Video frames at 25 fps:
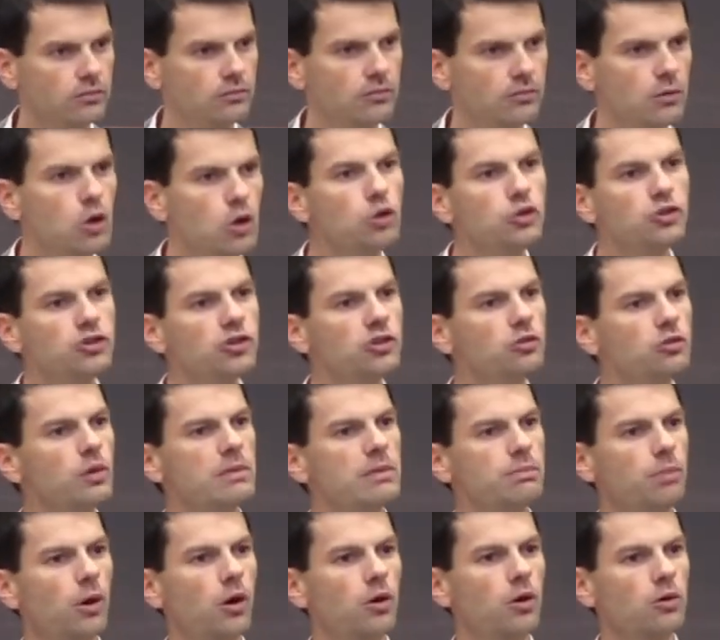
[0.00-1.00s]
Who should we
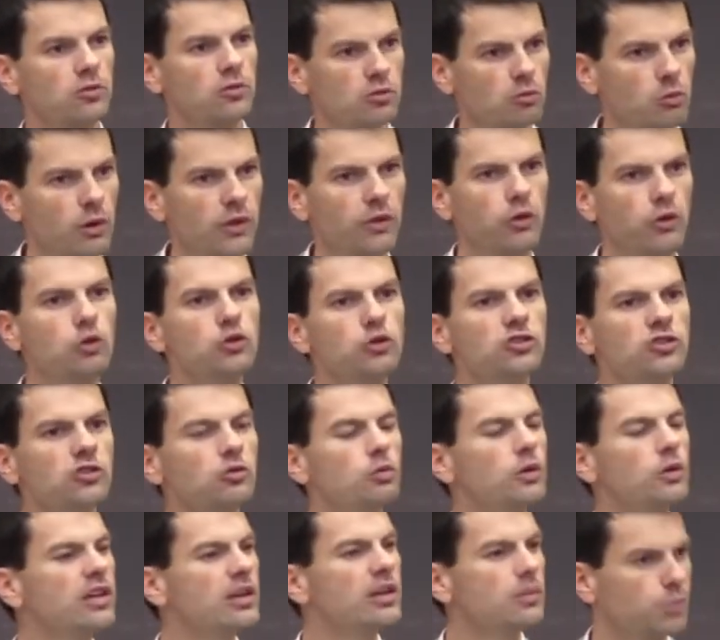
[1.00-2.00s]
partner with? Who should
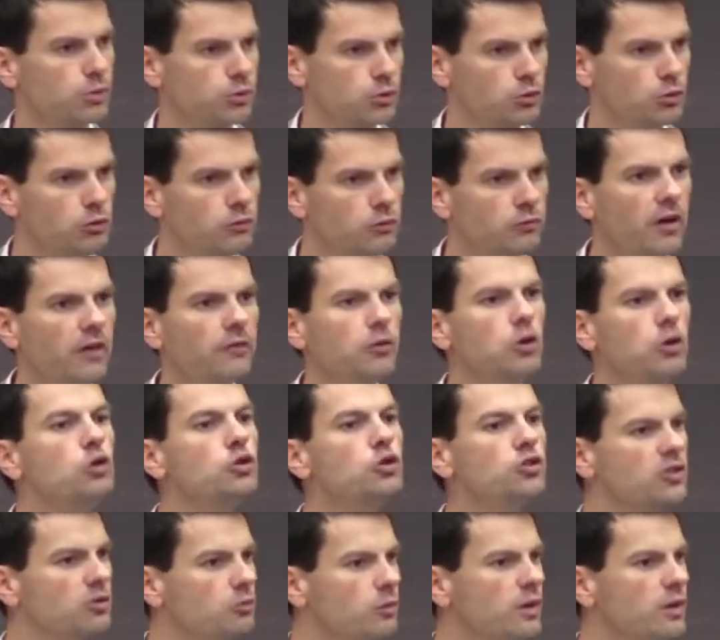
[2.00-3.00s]
we approve of? Who
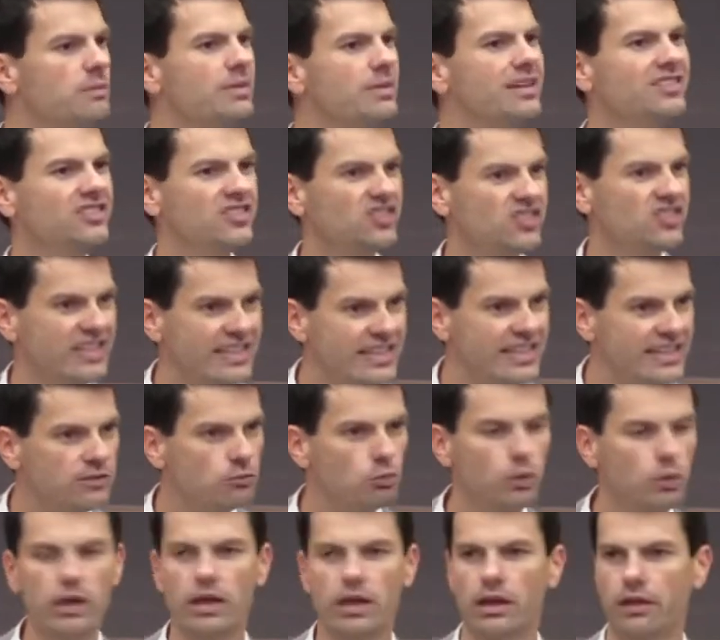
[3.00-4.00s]
should we be seen
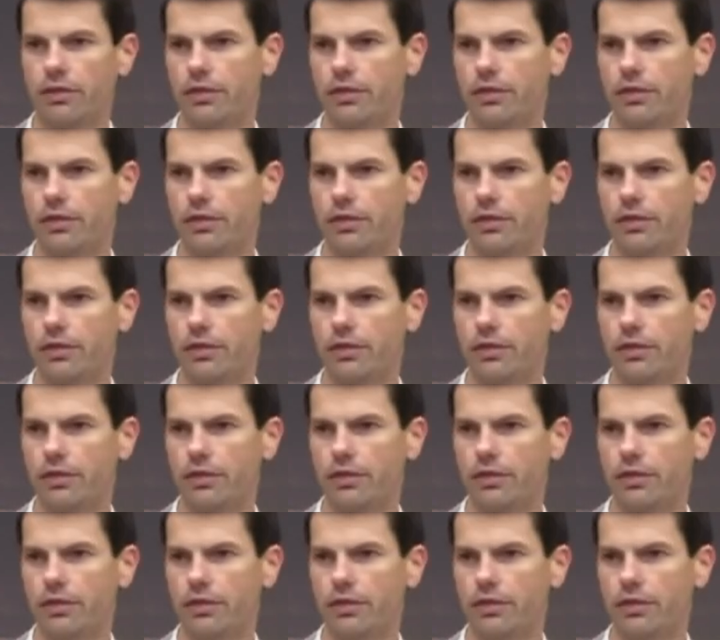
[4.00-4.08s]
with?